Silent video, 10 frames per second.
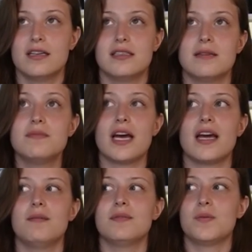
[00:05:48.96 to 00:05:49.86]

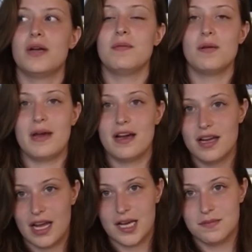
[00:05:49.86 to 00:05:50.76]
Sometimes when I'm
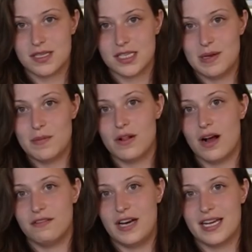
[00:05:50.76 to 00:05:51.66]
comparing games, because people
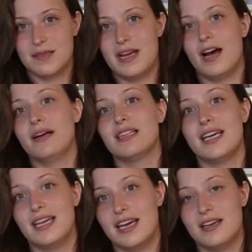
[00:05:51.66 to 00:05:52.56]
often ask me how I
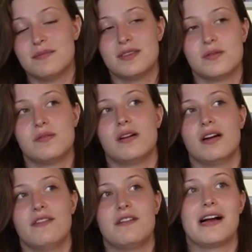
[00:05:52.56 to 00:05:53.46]
like games or
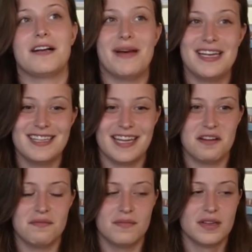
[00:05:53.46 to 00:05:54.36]
if I'd recommend
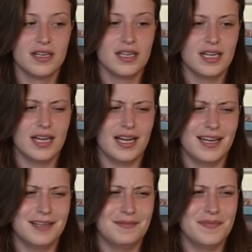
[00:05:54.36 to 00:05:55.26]
them,
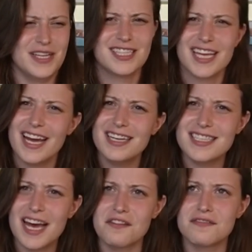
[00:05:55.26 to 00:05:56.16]
it's kind of
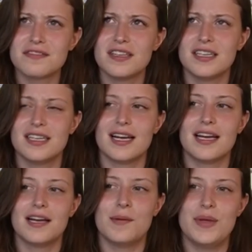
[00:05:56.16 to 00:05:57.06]
tough
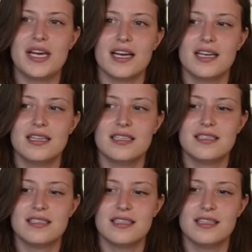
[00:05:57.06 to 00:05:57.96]

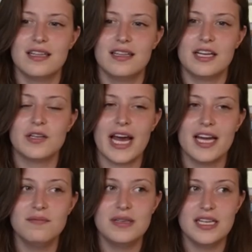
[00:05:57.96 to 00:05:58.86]
because there
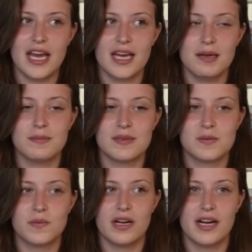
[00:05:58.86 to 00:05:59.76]
can be
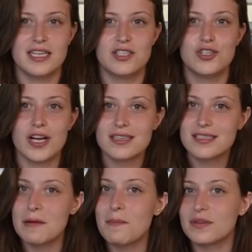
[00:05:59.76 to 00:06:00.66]
games where I
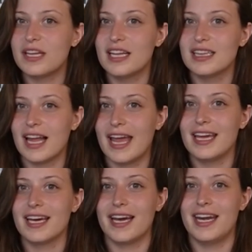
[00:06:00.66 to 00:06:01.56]
just simply
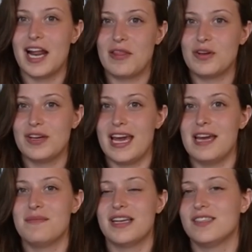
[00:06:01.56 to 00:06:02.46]
like another
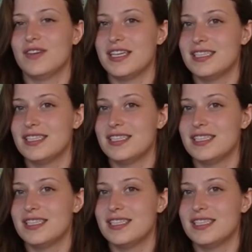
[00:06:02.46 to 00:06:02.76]
game that's very